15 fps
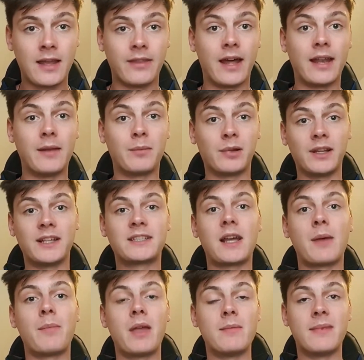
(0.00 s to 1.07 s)
then please
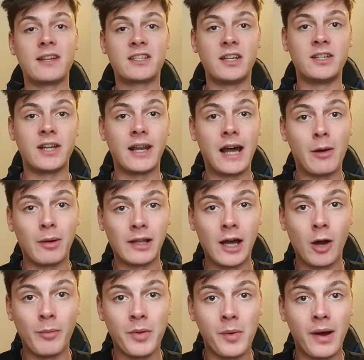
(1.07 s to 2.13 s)
send me a message and I will
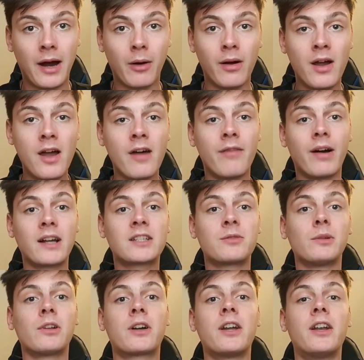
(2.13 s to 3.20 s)
help you out. Thanks for
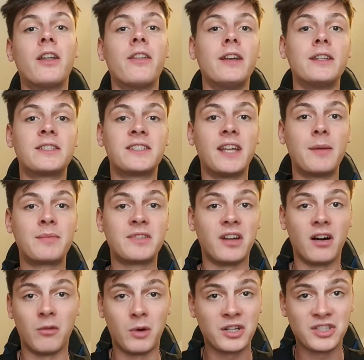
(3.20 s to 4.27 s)
looking at these tips
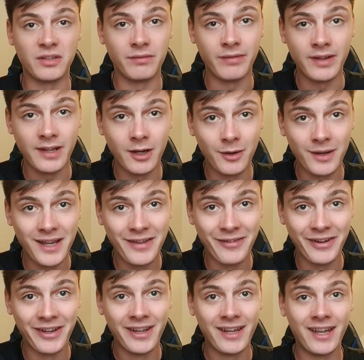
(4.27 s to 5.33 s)
or watching video
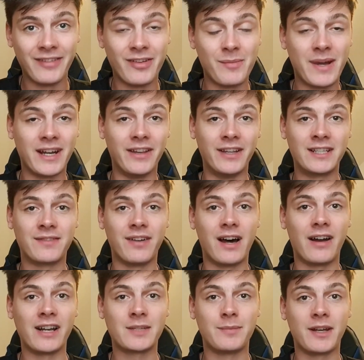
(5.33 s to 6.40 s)
even. If you made it this
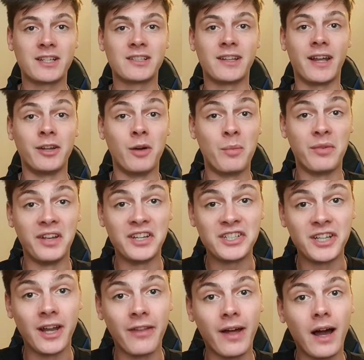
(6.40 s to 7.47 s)
far especially, I do
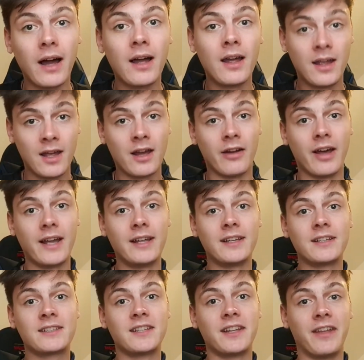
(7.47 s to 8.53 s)
appreciate that. Right,
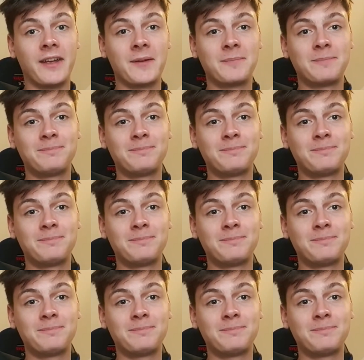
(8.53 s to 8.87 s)
Sithy.